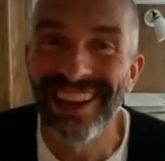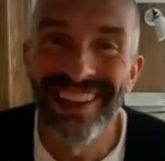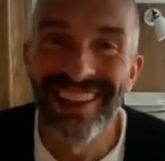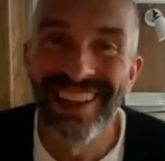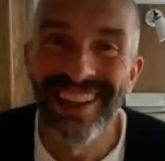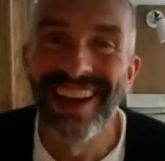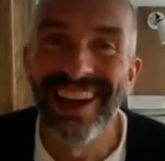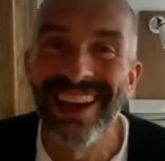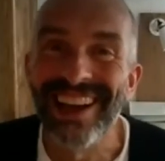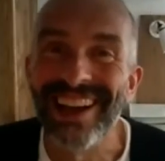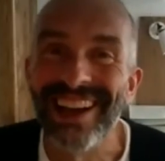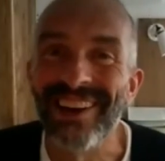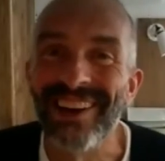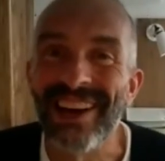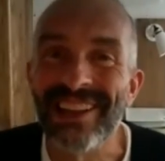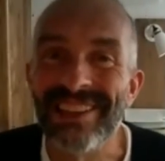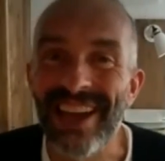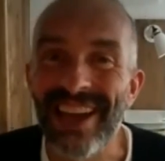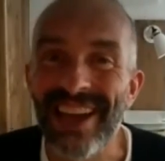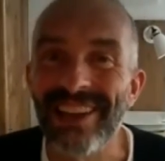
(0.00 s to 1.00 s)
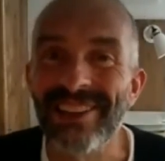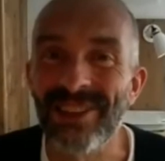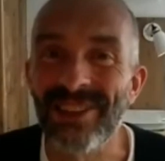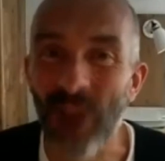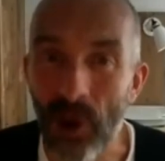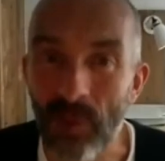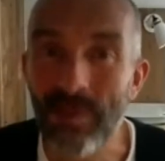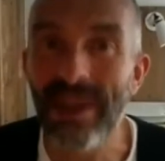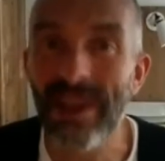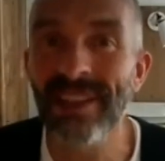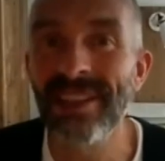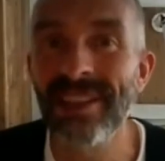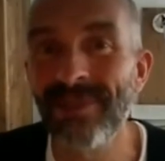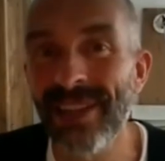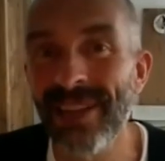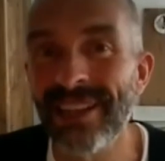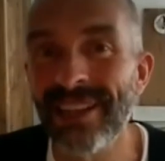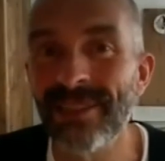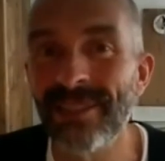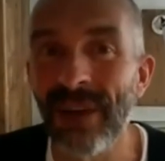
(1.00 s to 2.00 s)
You know, don't be
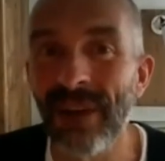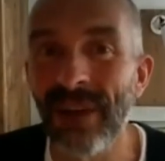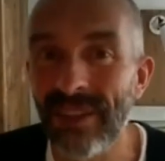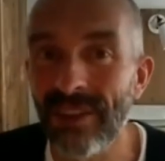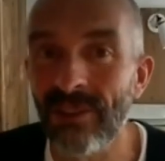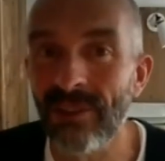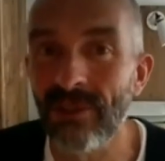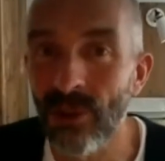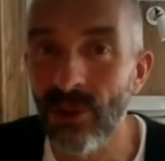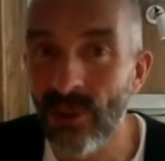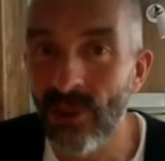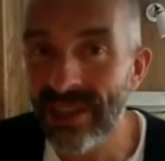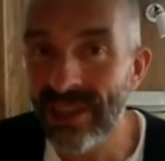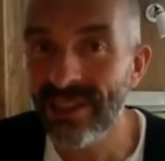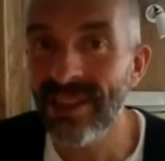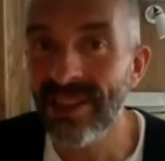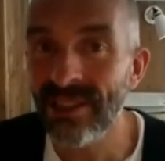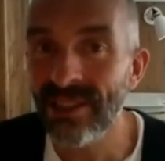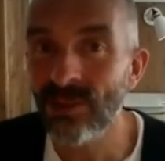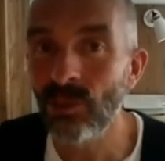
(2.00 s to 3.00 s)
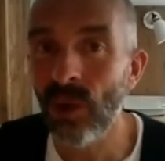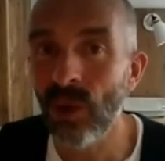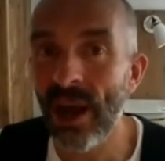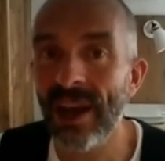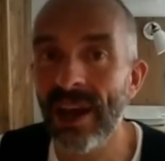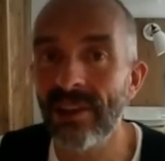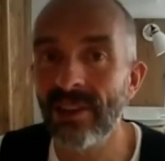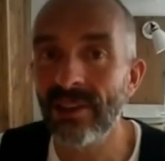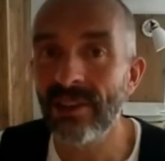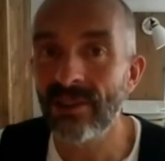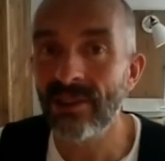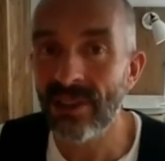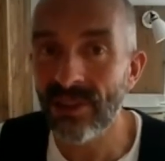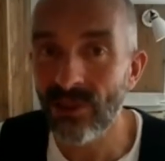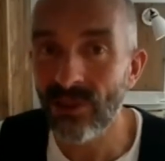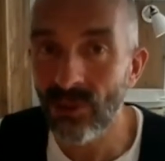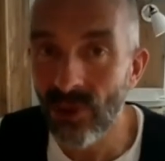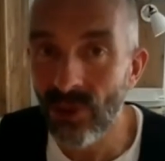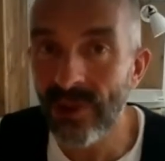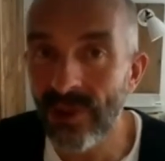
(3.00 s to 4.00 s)
intimidated by it. There is this way, there's this
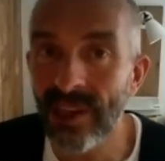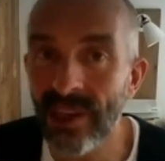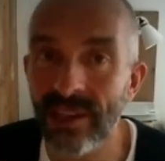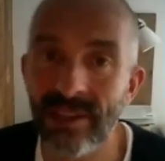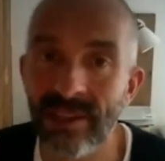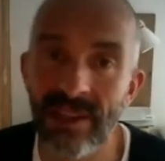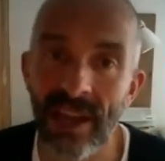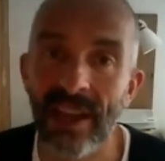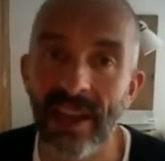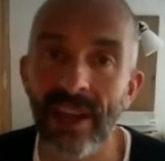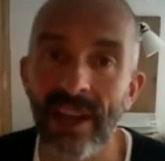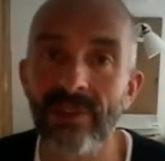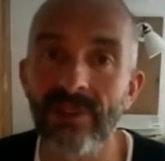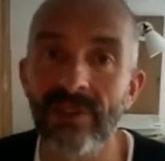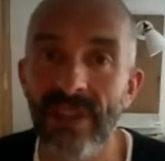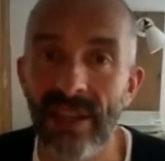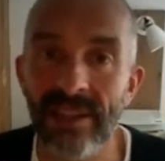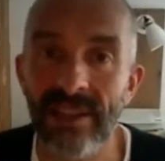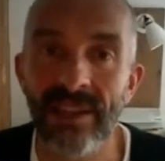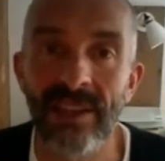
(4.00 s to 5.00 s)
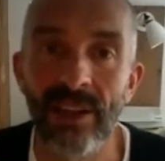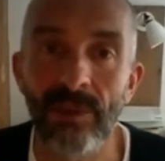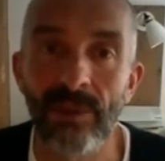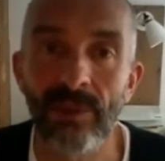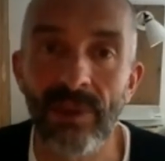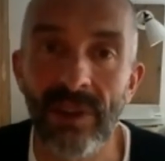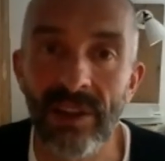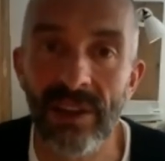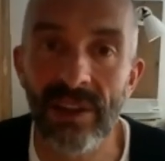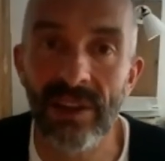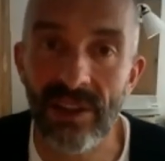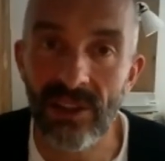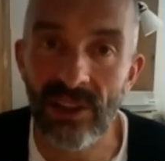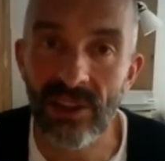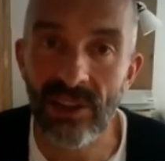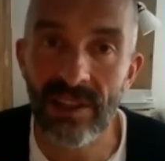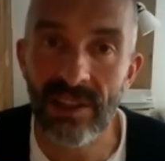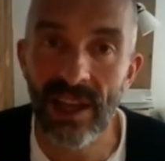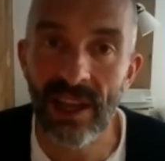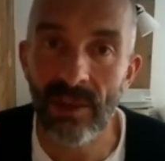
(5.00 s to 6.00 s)
route you can take of setting up a kitchen
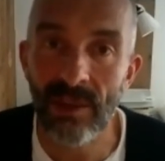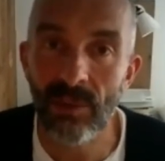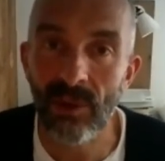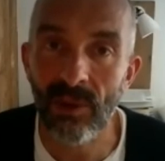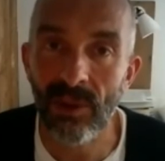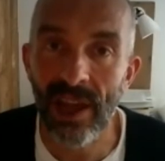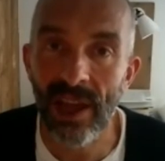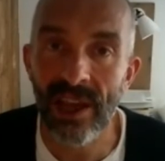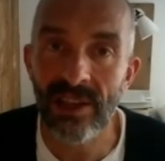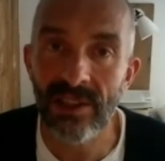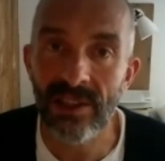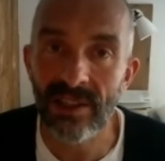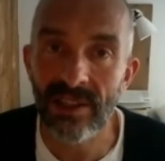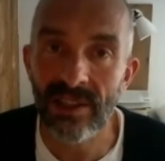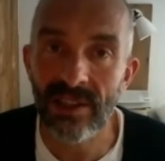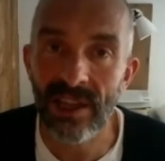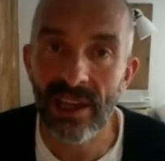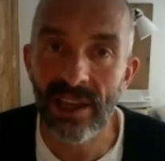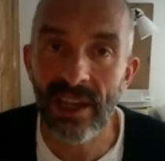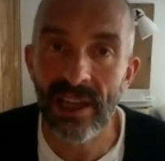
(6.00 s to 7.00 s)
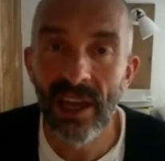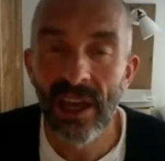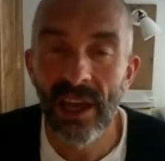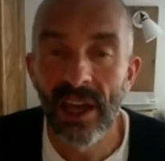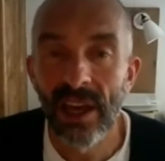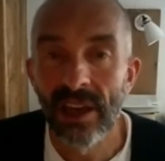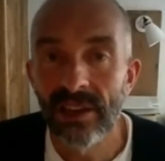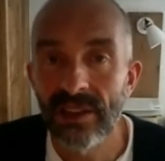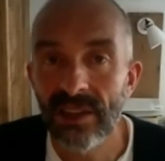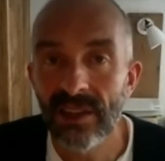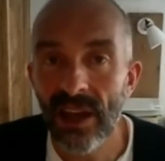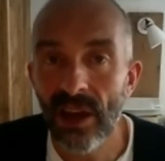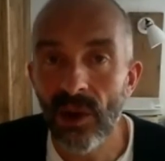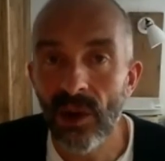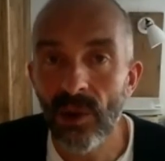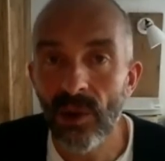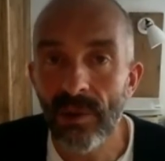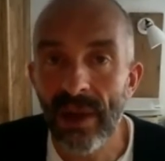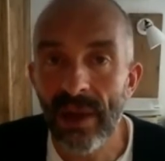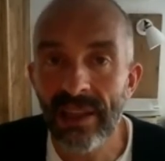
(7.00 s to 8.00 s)
table agency. So
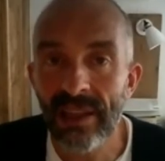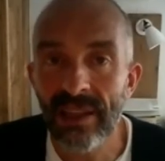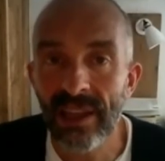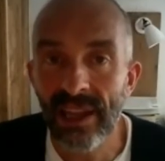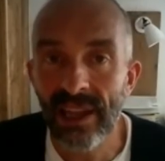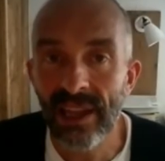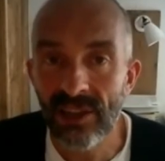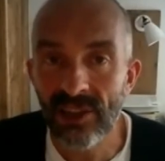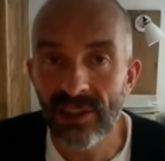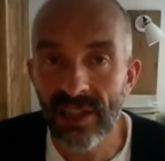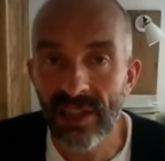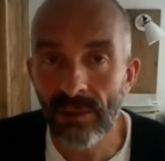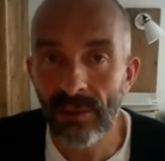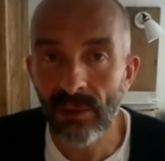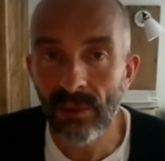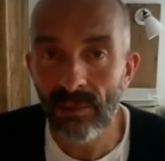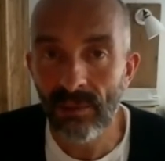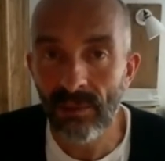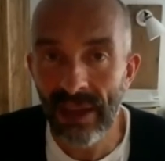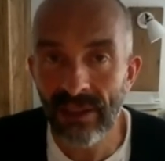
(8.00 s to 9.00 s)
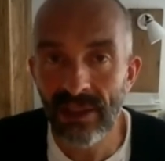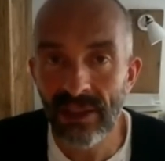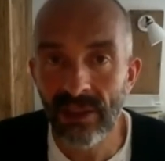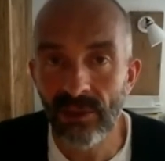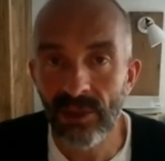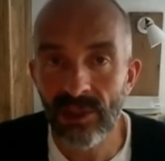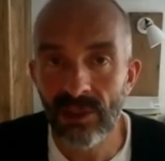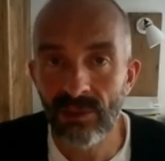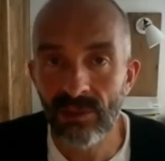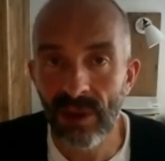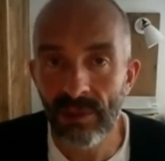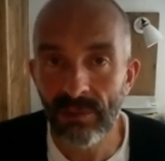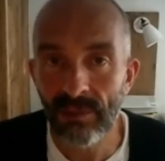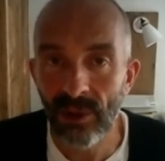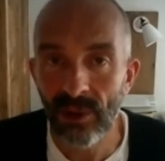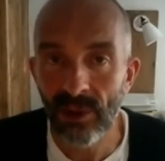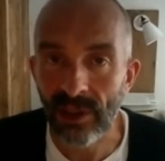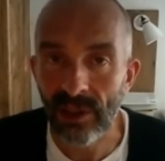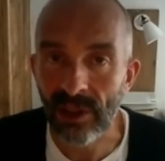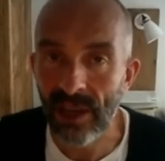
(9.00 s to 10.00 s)
in the kitchen table method, which is my book
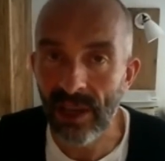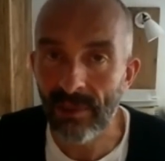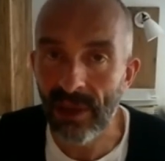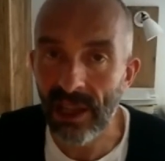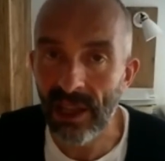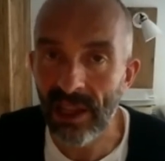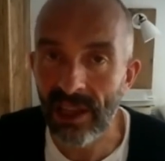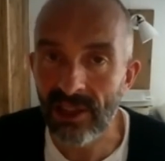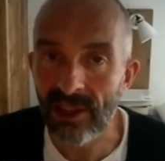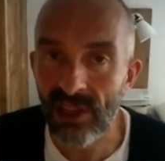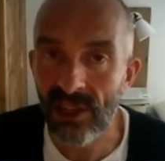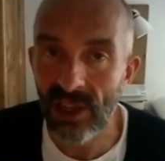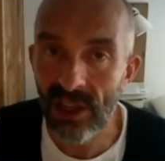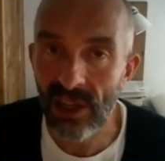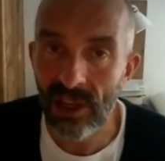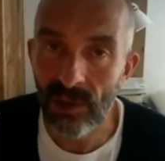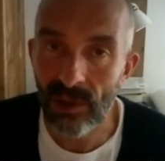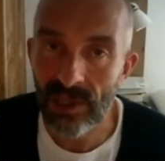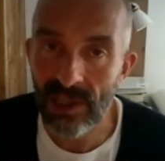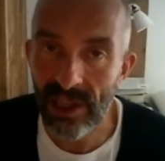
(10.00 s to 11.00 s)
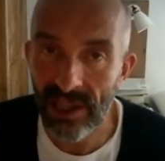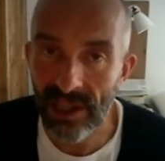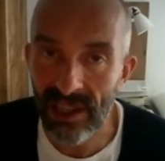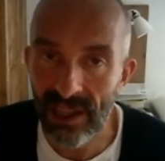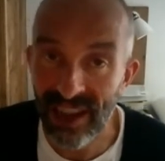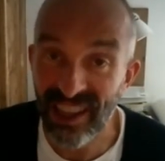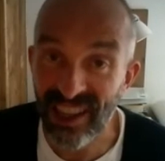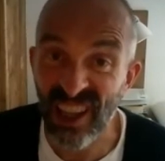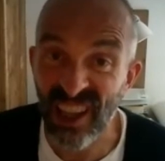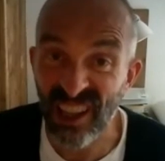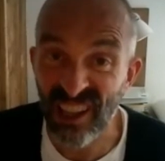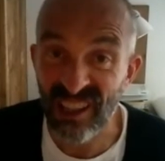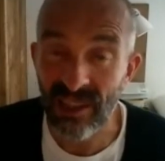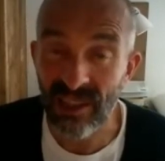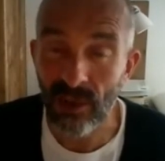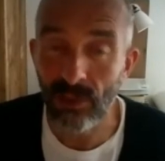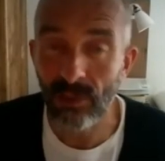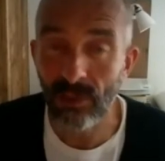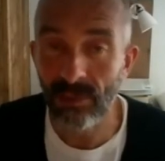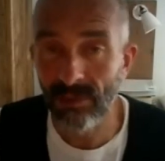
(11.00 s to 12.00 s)
that came out last year, which I kicked this
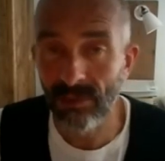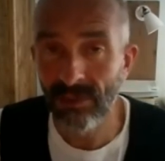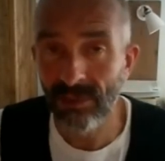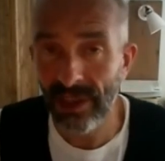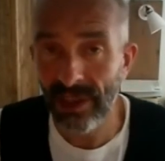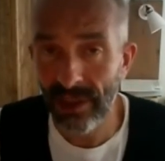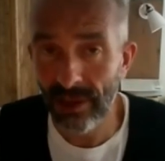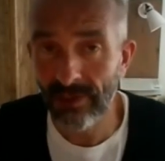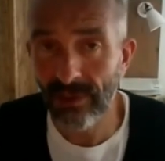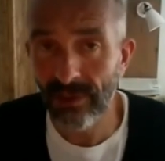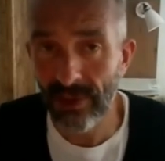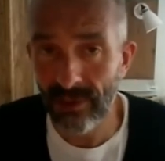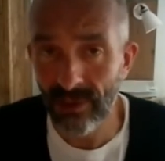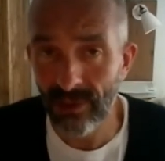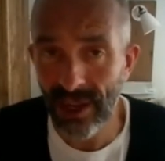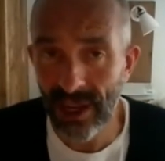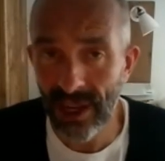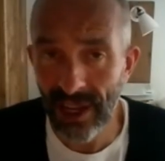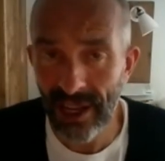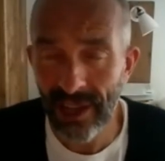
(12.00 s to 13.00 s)
whole thing off with really,